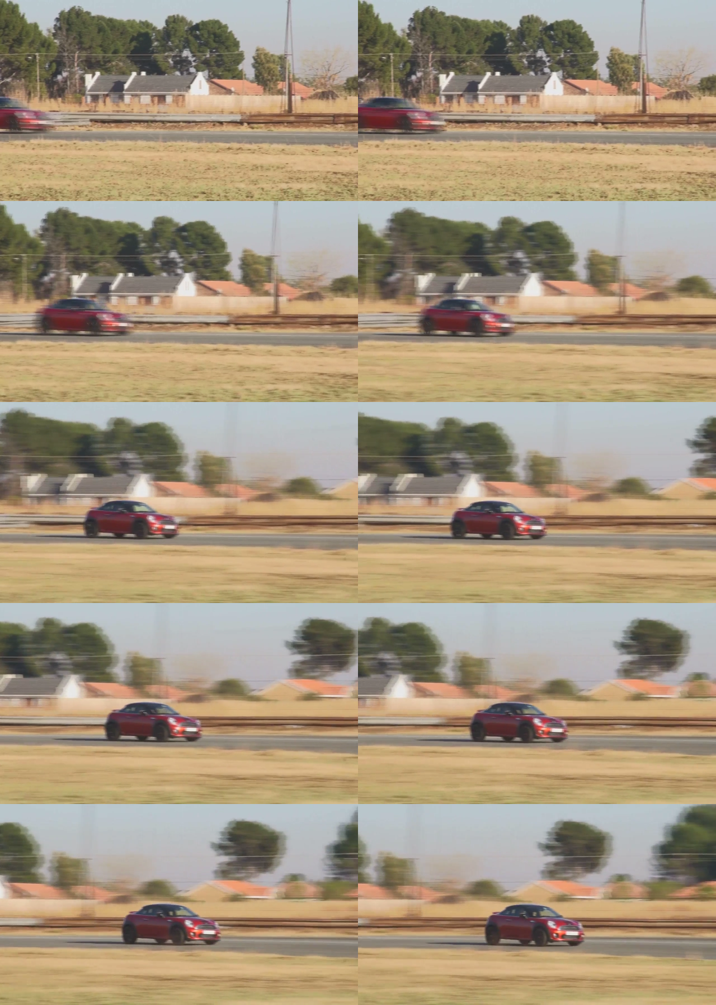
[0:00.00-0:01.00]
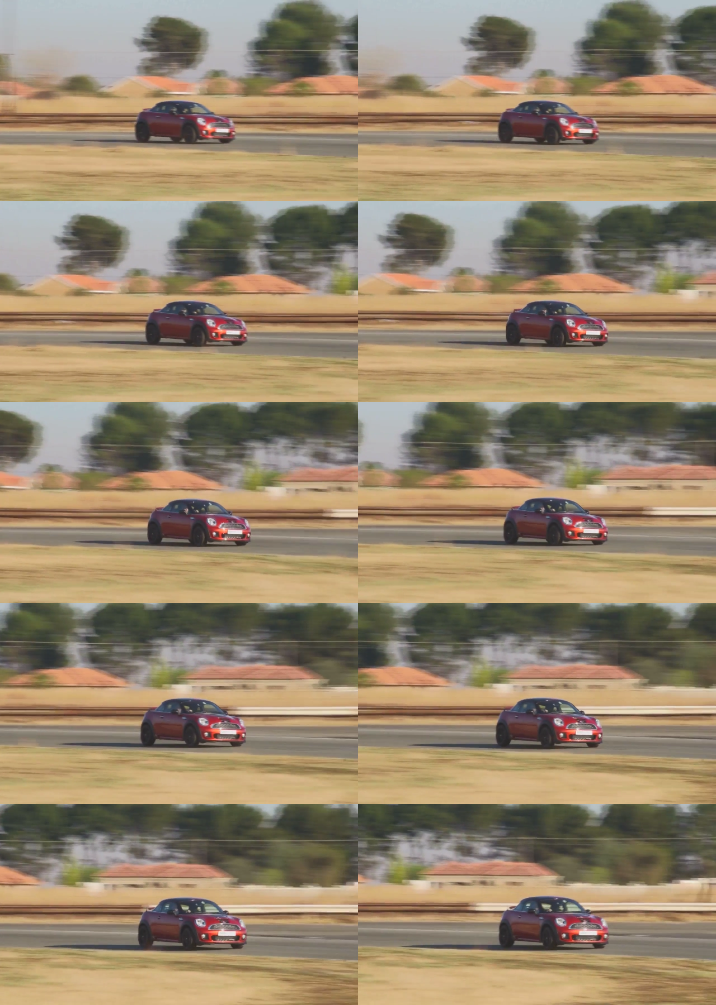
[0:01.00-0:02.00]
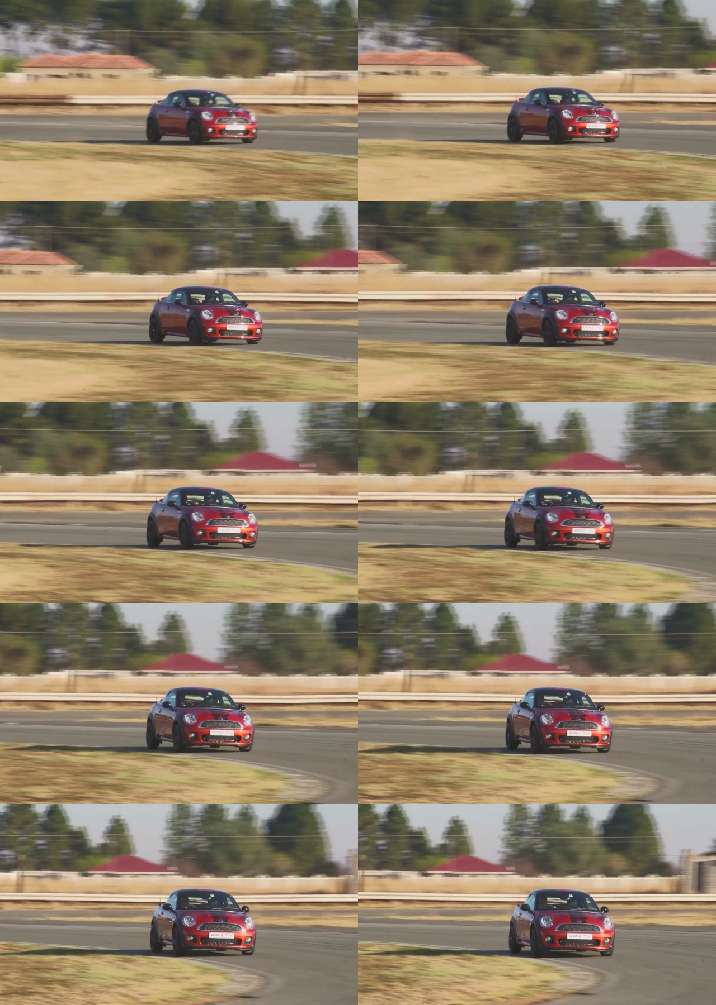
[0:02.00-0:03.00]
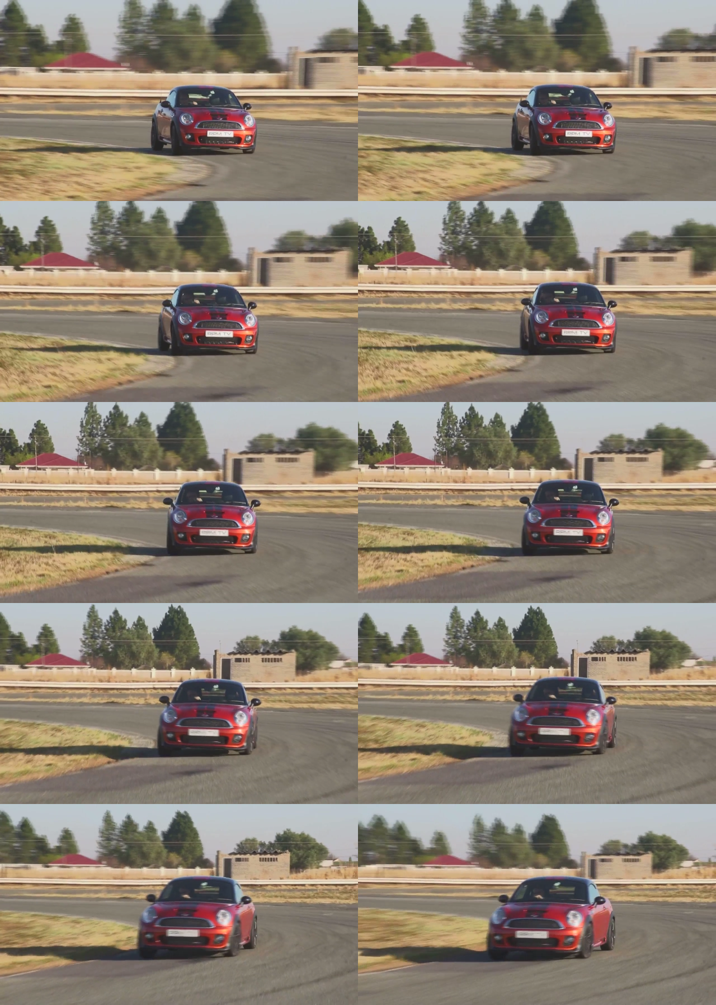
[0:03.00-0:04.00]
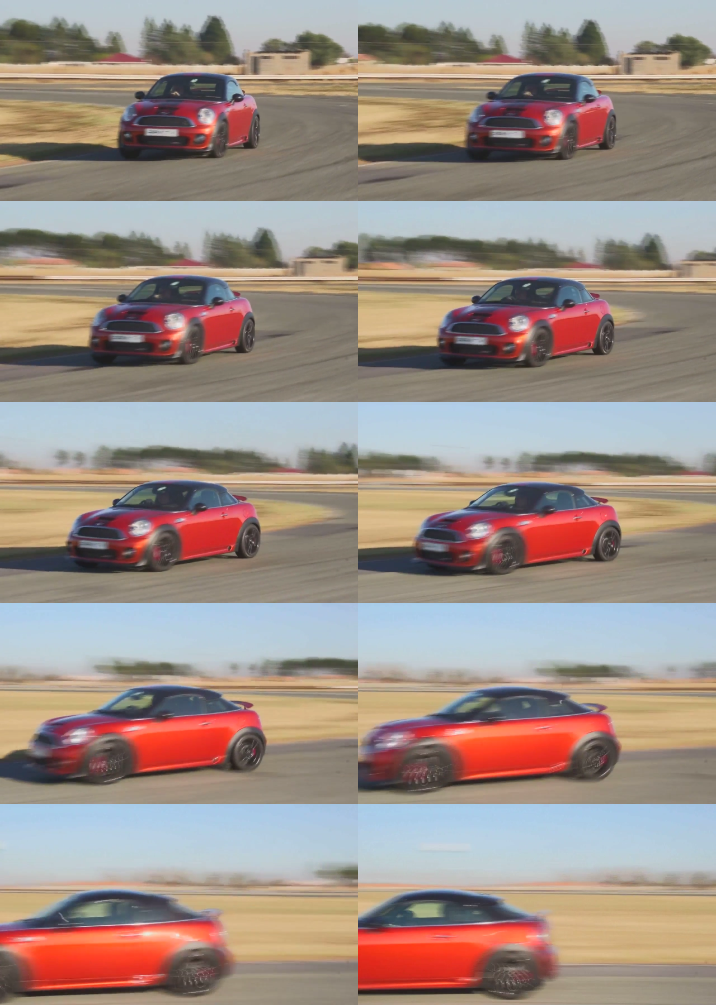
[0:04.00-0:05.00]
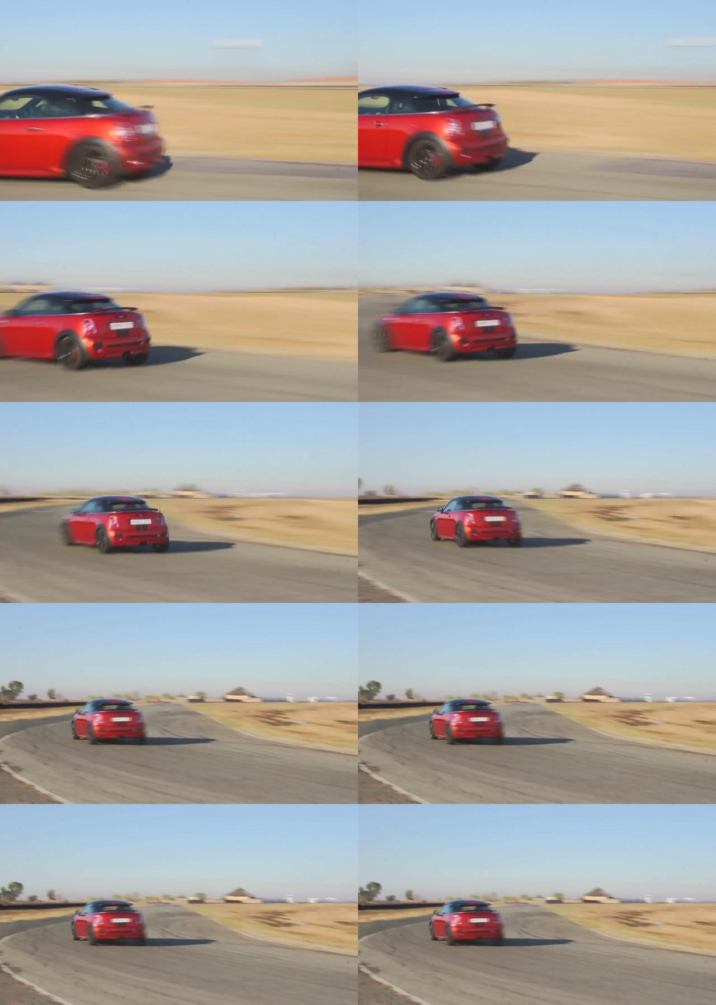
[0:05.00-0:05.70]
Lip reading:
(no speaker visible)